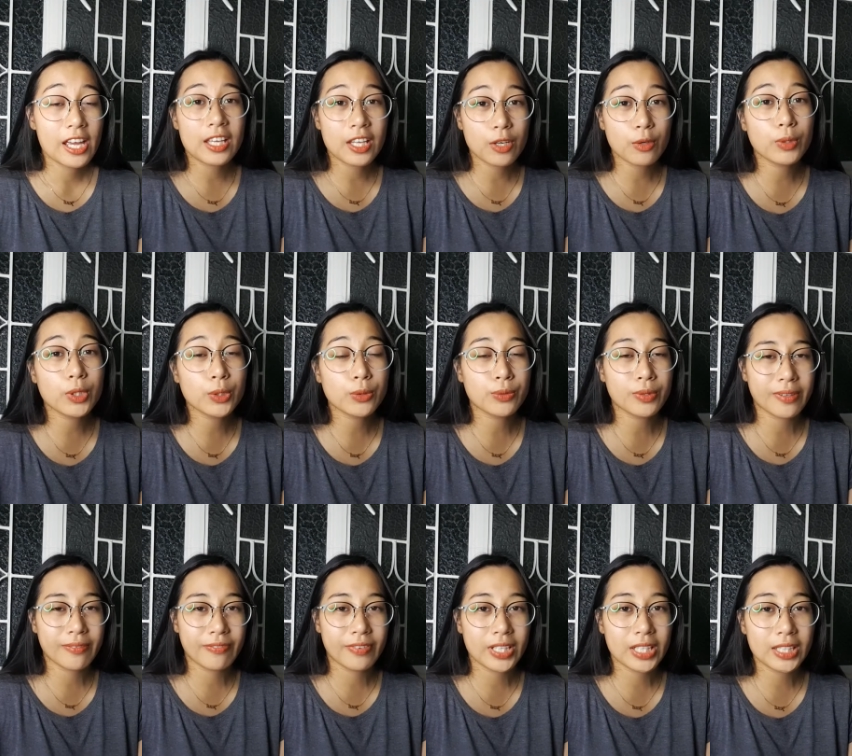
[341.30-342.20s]
He will
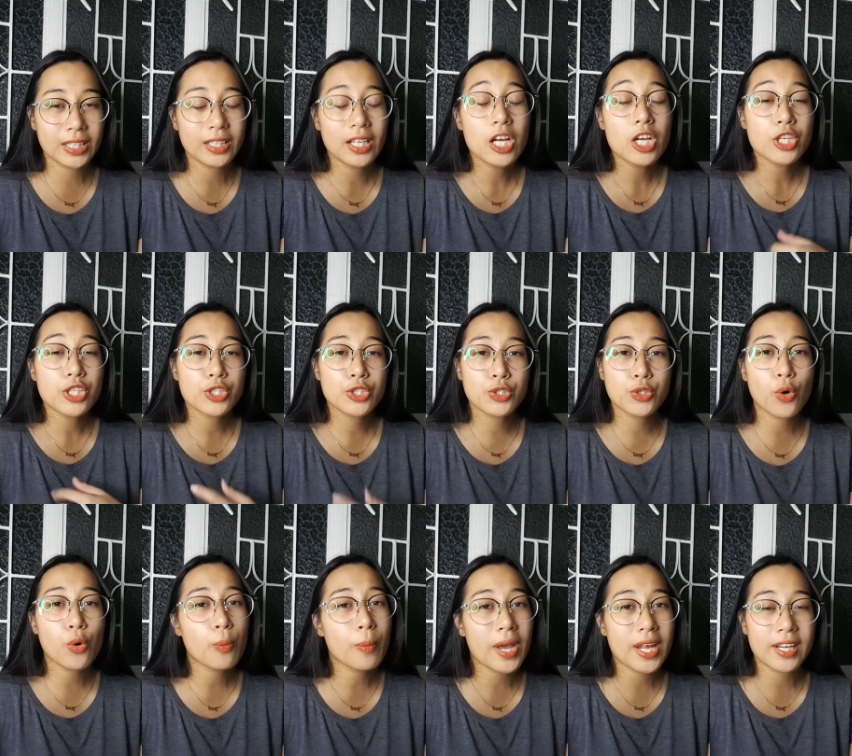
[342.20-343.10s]
reveal
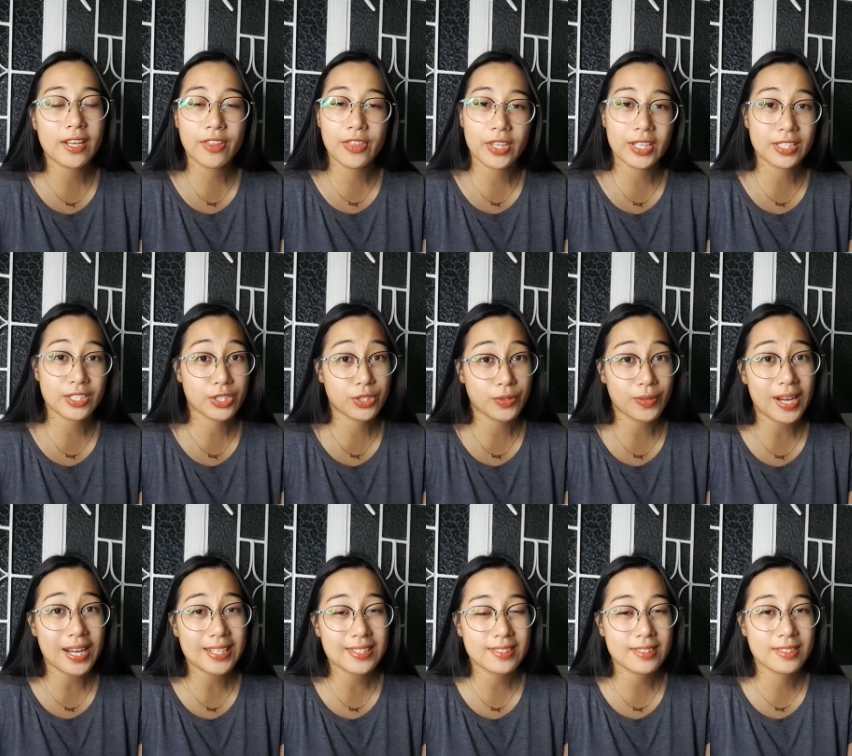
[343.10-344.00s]
so many things to
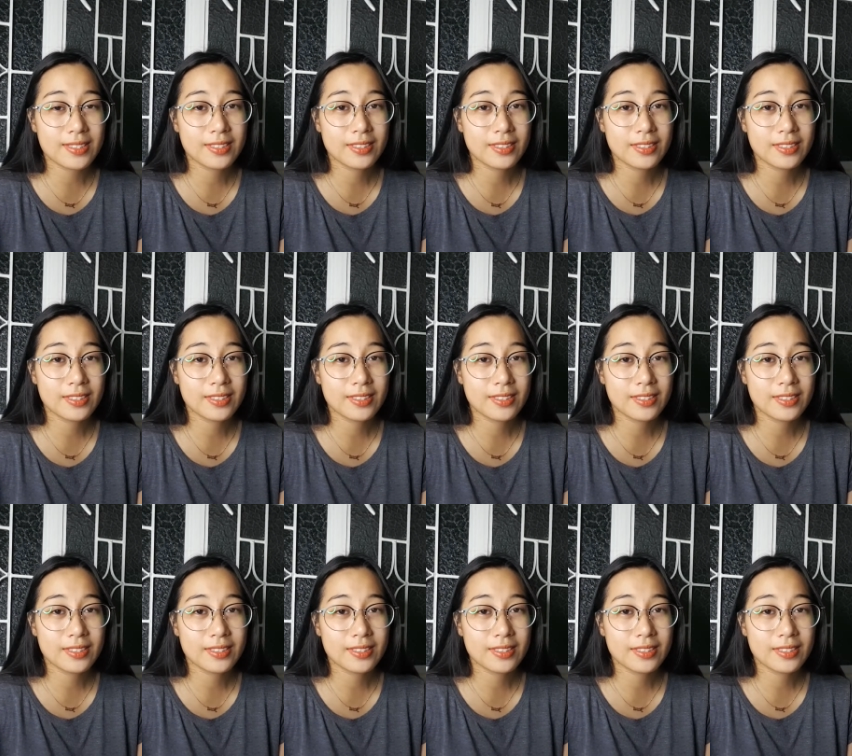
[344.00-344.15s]
us.